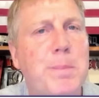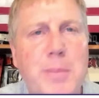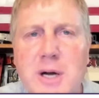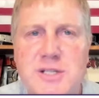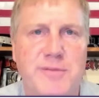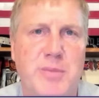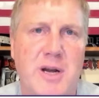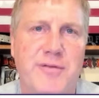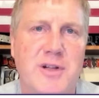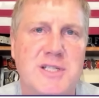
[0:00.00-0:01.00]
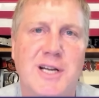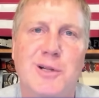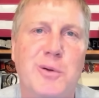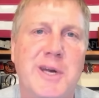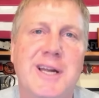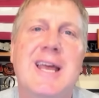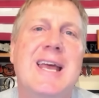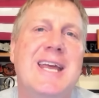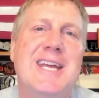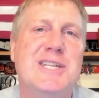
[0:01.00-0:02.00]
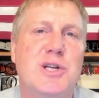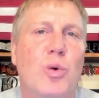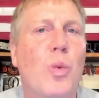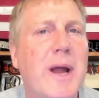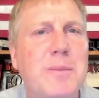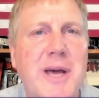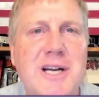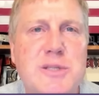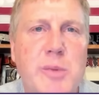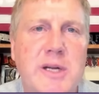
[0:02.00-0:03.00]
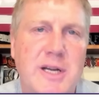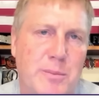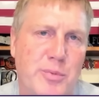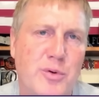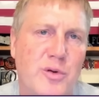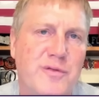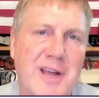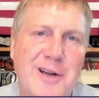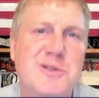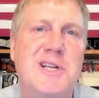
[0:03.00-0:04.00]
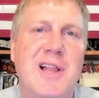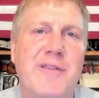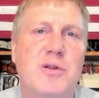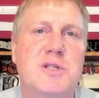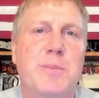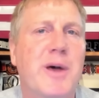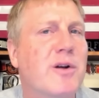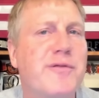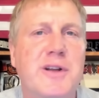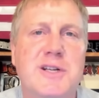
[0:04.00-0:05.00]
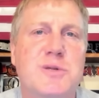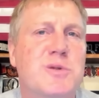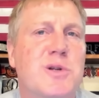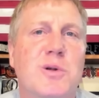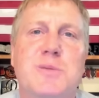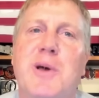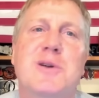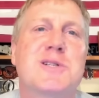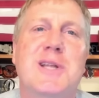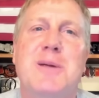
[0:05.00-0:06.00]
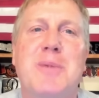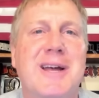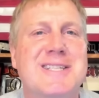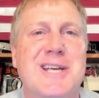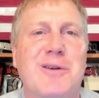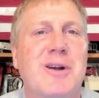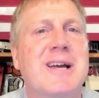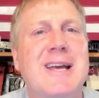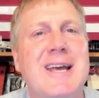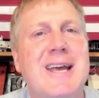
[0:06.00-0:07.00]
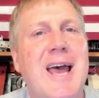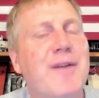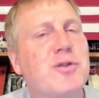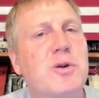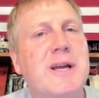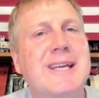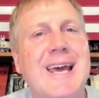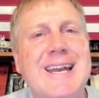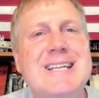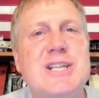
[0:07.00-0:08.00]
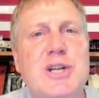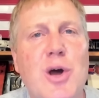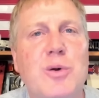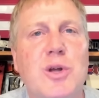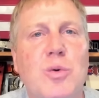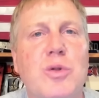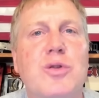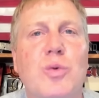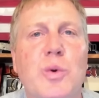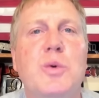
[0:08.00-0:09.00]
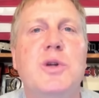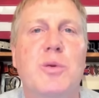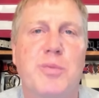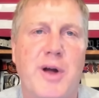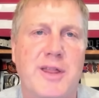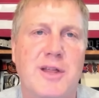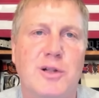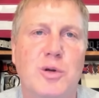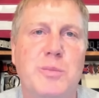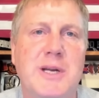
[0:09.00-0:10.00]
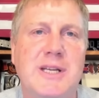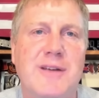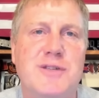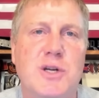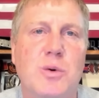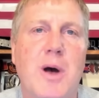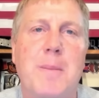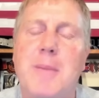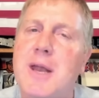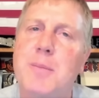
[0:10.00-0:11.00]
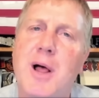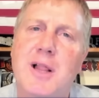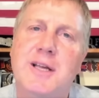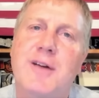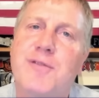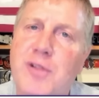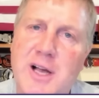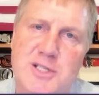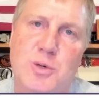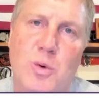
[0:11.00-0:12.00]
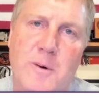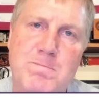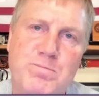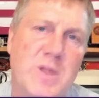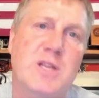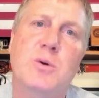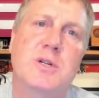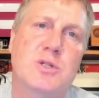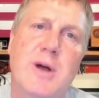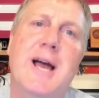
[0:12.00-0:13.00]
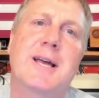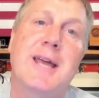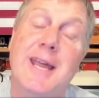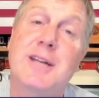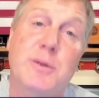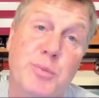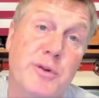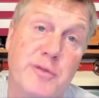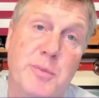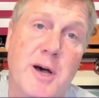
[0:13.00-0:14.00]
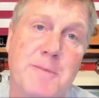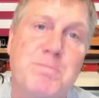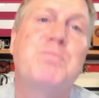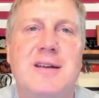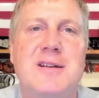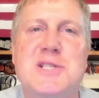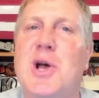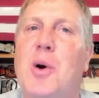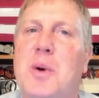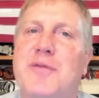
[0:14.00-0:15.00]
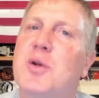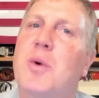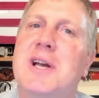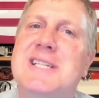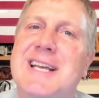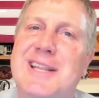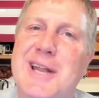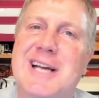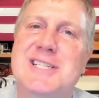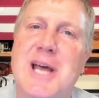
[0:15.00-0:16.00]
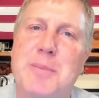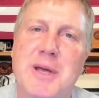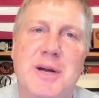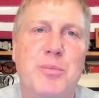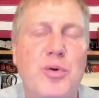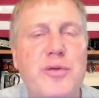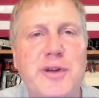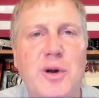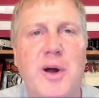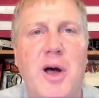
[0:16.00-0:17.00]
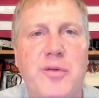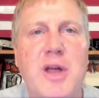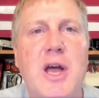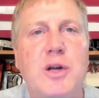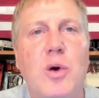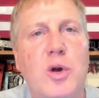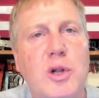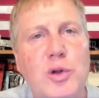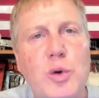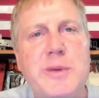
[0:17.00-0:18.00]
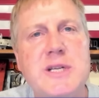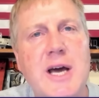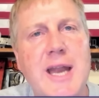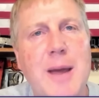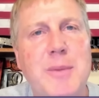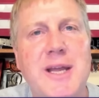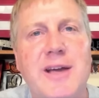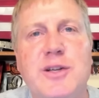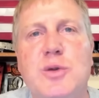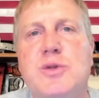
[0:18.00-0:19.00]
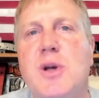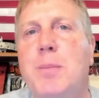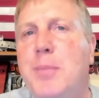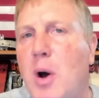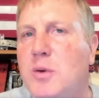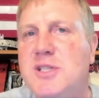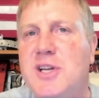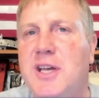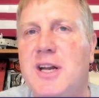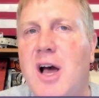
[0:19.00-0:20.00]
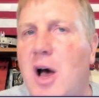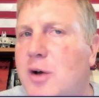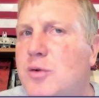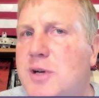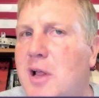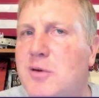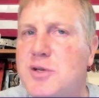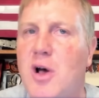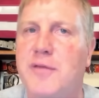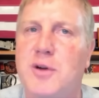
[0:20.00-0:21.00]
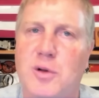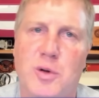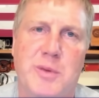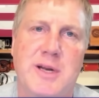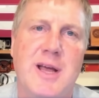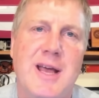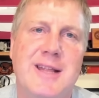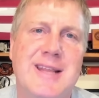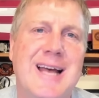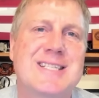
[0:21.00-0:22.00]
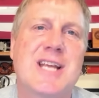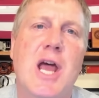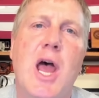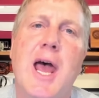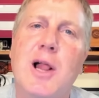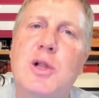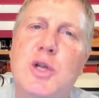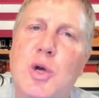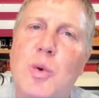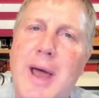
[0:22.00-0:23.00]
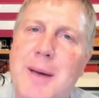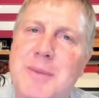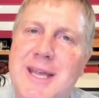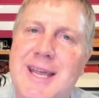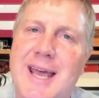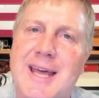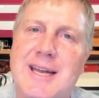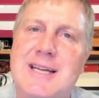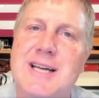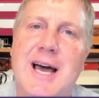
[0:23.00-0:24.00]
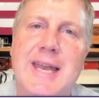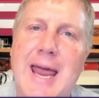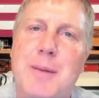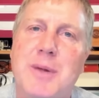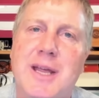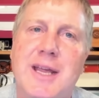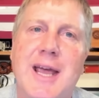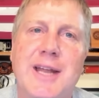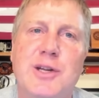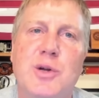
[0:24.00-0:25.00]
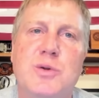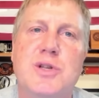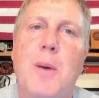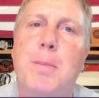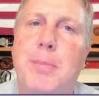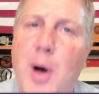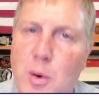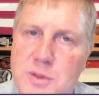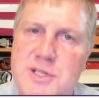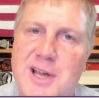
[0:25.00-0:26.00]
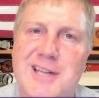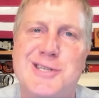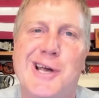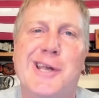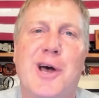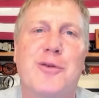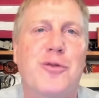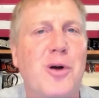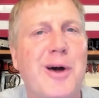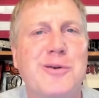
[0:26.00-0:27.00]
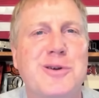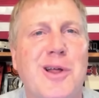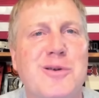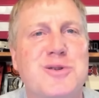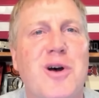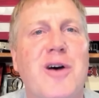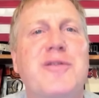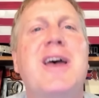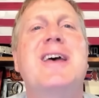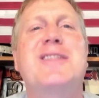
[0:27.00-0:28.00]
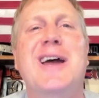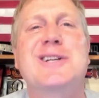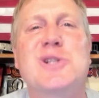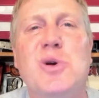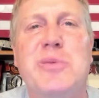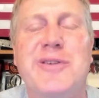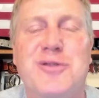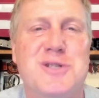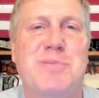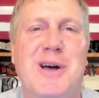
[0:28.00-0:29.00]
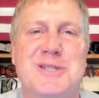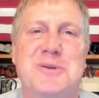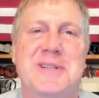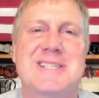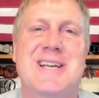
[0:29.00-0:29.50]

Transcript: bunch of benefits, including easier weight management, improved energy levels, better fitness results, better sleep, etc. After getting to know you through your breath, Lumen gives you a metabolic flex score that you can track and improve upon. So, if you want to take the next step in improving your health, go to lumen.me and use BOATS to get $100 off your Lumen. That's LUMEN.ME and use BOATS at checkout for $100 off. Thanks, Lumen, for sponsoring this